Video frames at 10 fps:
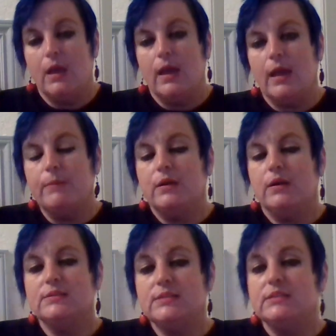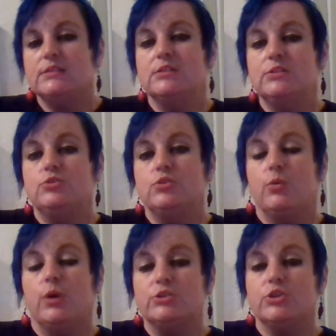And because they continue to
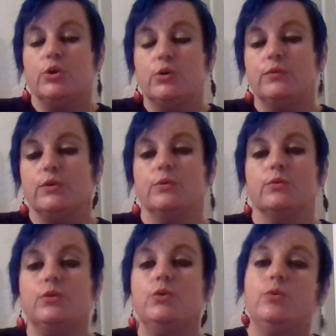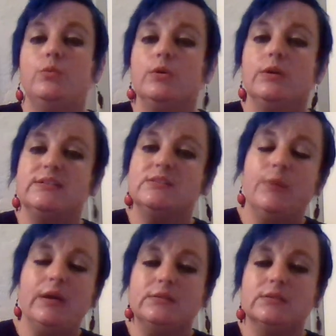watch over you, you were
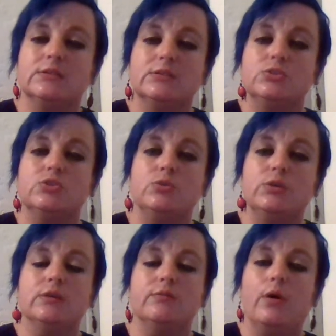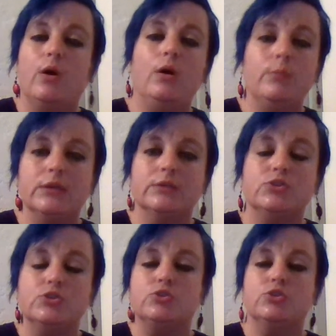expected to give
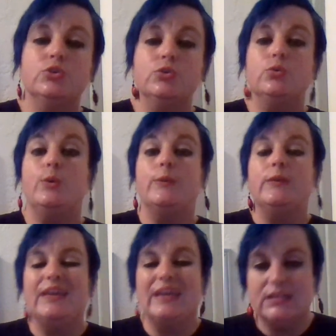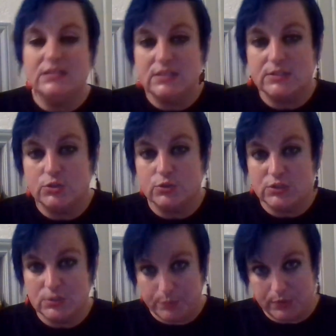homage to the ancestor
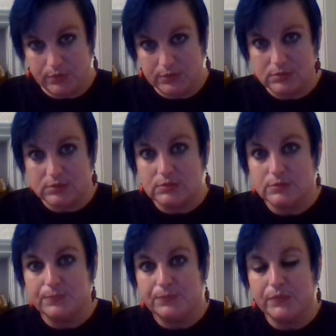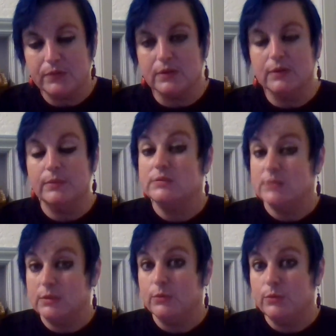spirits, all right, because
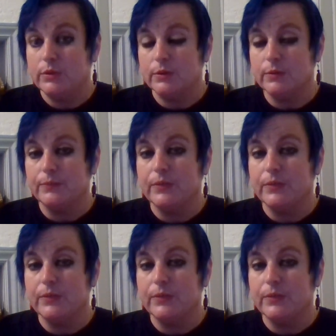they were with you.